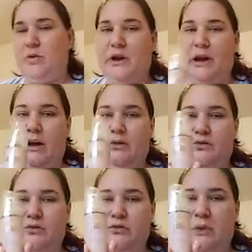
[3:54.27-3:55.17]
L'Oreal
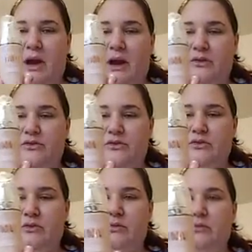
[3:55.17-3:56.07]
True Match
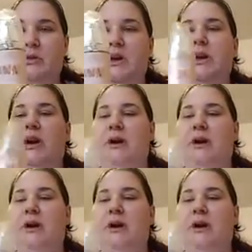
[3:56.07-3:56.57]
Lumi.